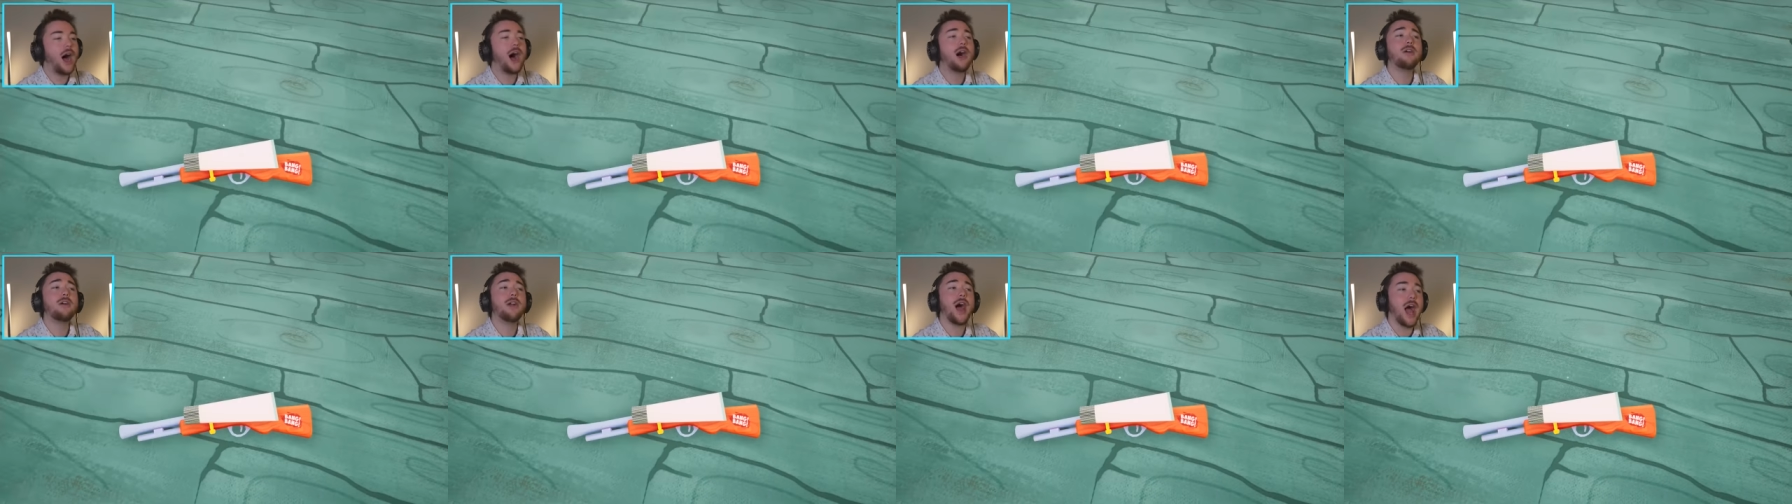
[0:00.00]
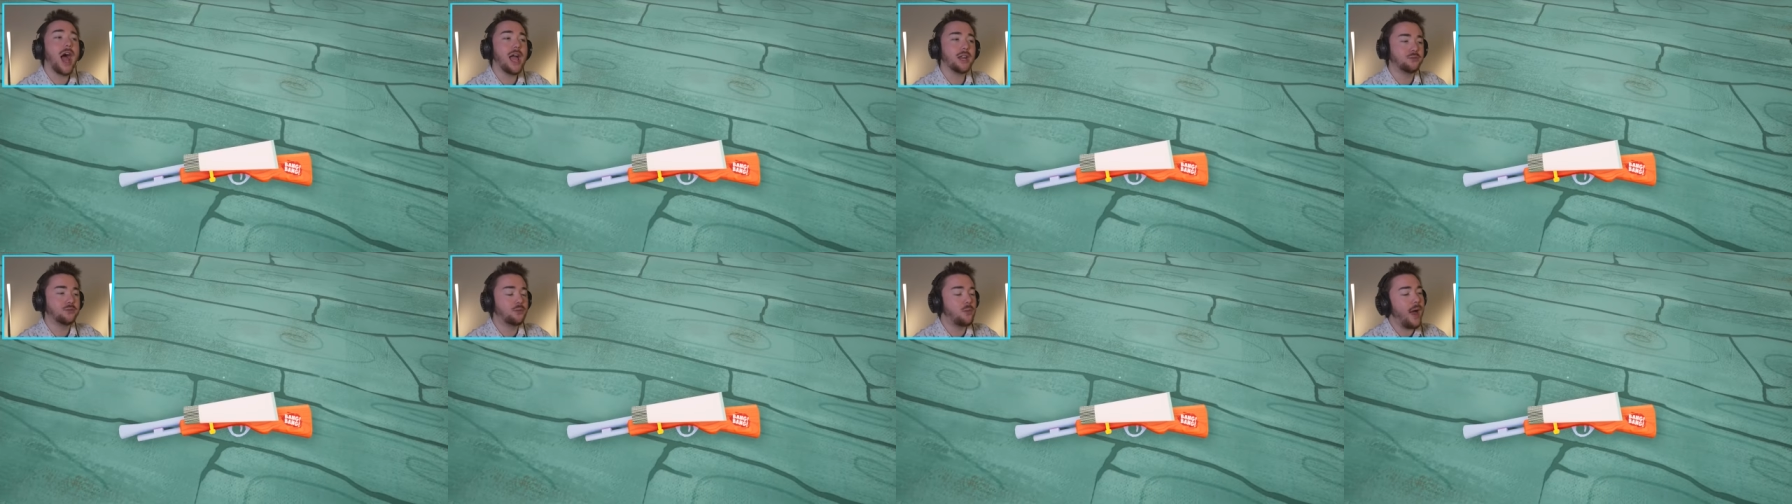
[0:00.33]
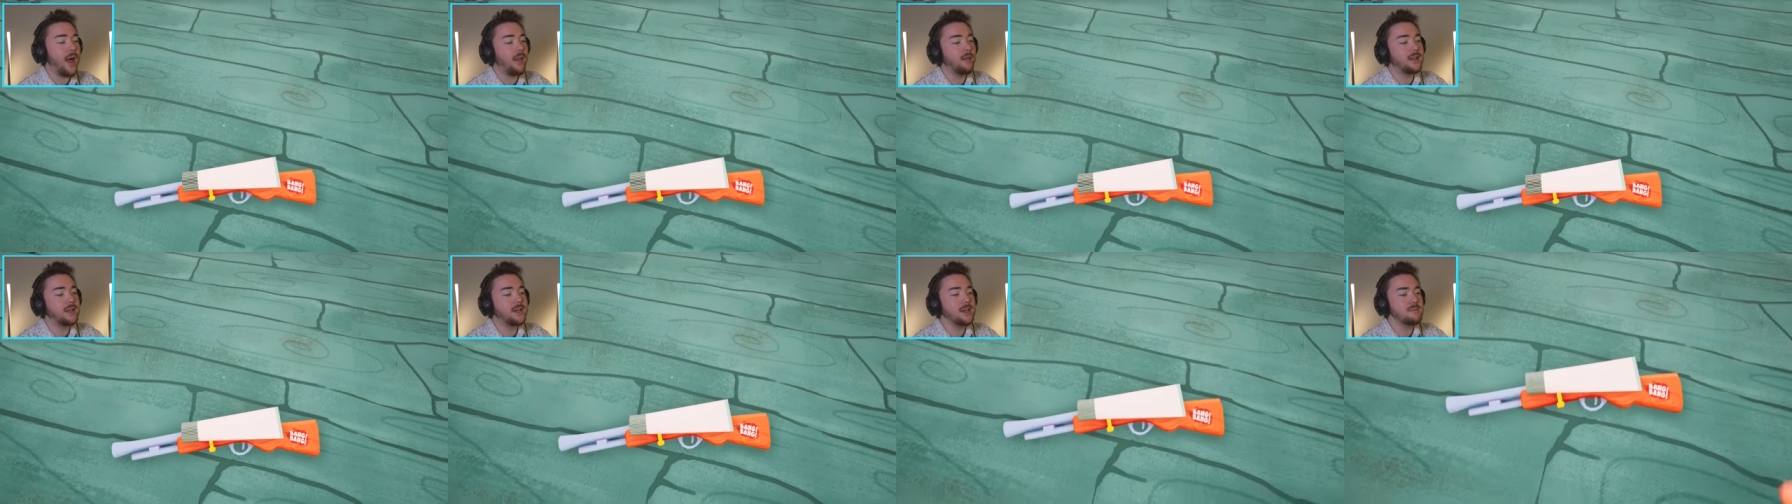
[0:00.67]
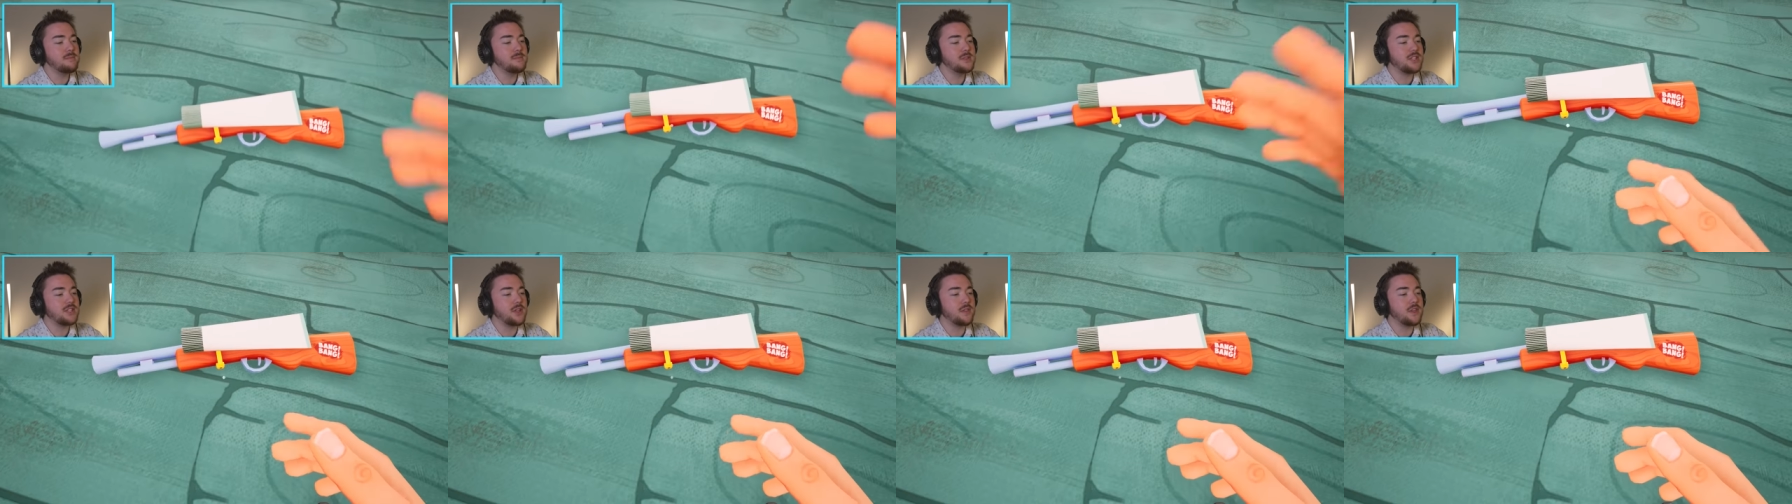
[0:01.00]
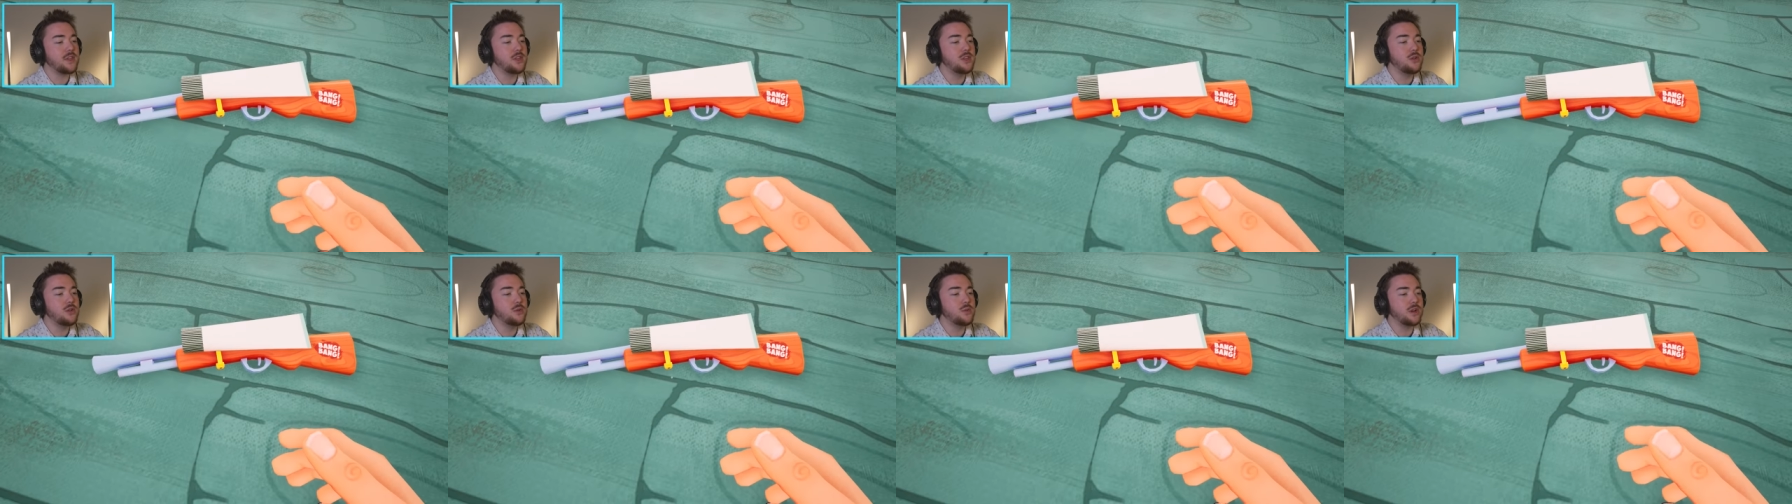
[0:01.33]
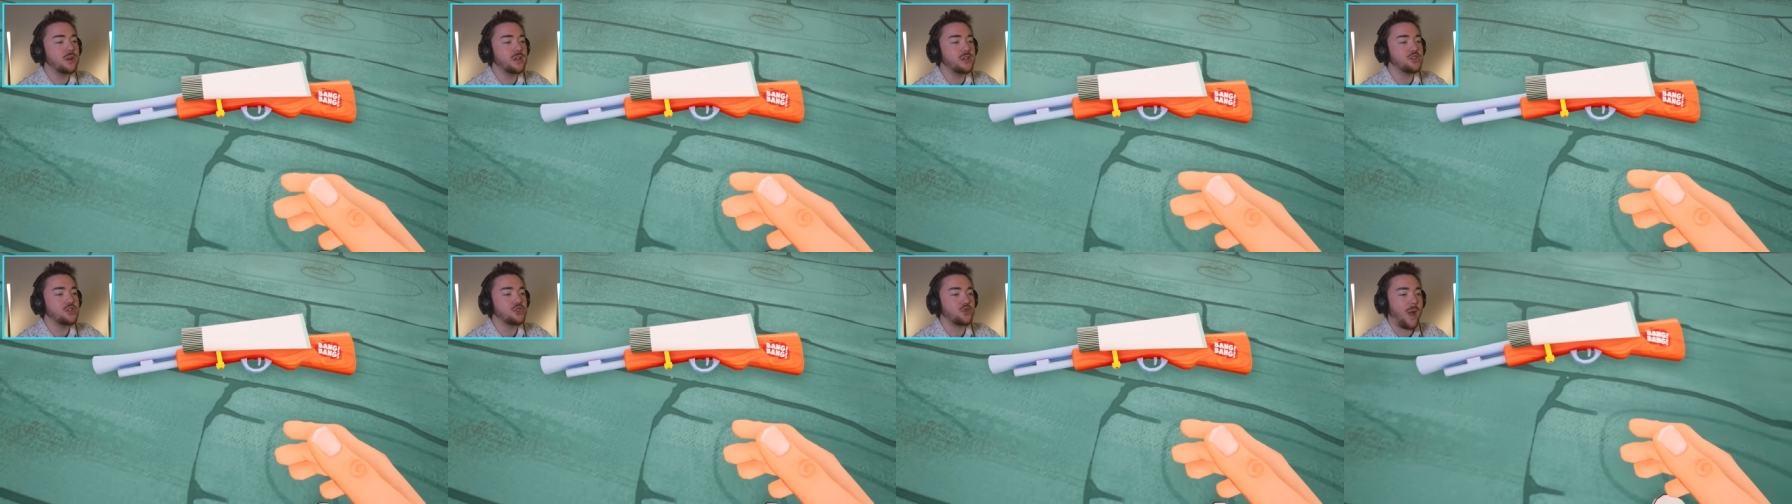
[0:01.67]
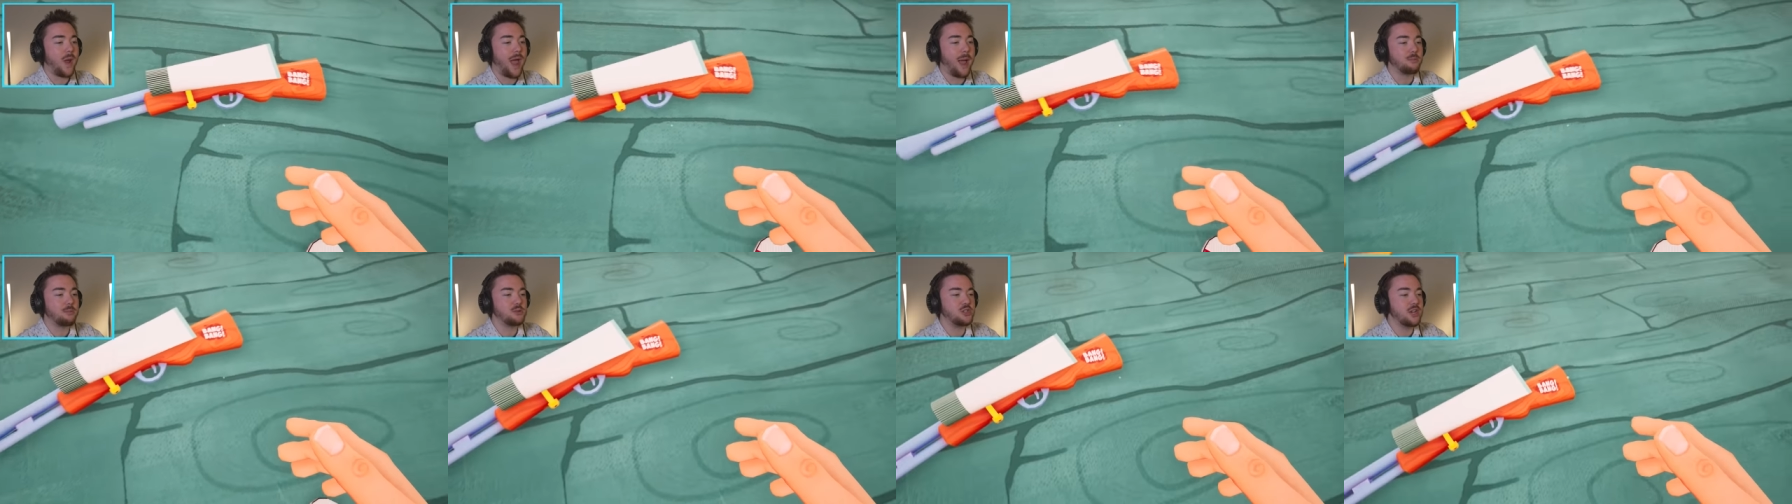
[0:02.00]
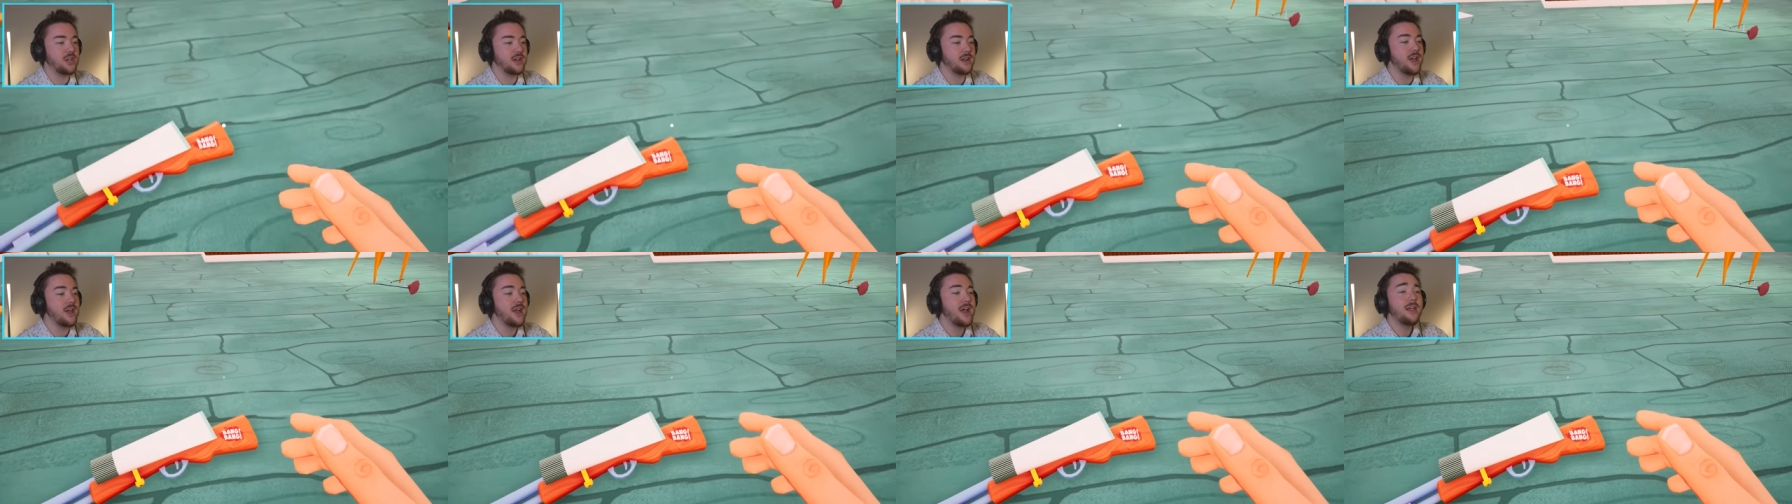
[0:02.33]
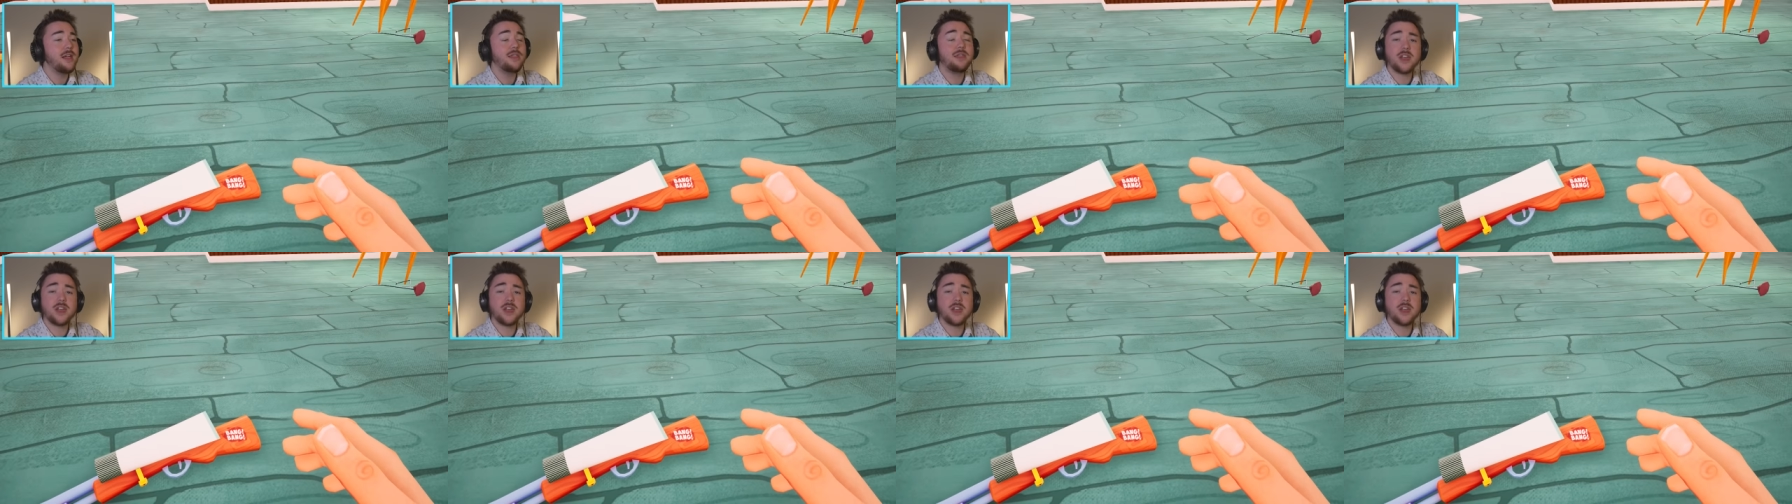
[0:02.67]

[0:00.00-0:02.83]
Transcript: All right, welcome to the new contraption.